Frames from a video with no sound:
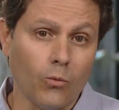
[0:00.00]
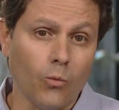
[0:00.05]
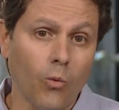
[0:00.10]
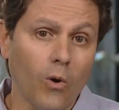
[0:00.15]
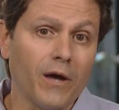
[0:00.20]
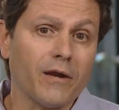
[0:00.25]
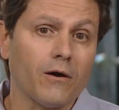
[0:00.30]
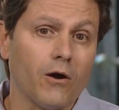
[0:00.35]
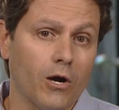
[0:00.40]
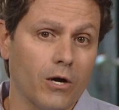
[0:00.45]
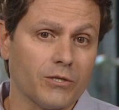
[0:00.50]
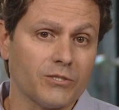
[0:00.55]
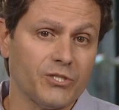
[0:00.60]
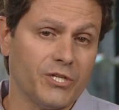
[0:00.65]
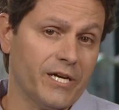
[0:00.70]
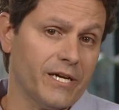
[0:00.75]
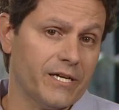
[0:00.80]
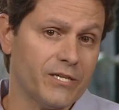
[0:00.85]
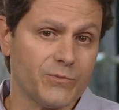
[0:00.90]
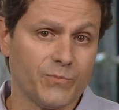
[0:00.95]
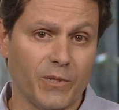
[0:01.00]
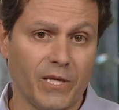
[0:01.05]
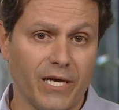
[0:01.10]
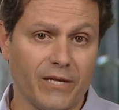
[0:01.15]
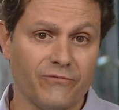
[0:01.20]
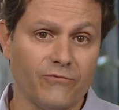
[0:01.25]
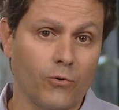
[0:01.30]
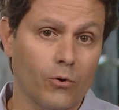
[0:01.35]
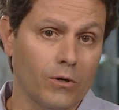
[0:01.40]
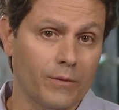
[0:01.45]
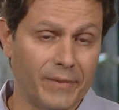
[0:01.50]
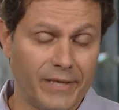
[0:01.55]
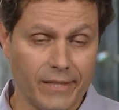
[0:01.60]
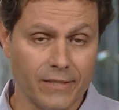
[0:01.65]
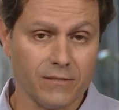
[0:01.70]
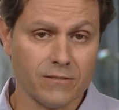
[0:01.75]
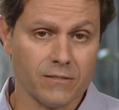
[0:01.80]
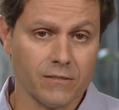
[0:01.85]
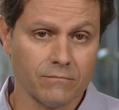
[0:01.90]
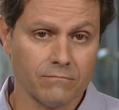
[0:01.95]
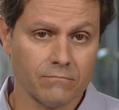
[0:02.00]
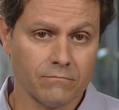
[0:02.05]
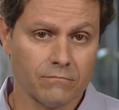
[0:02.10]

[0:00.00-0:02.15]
what ArcGIS Platform is,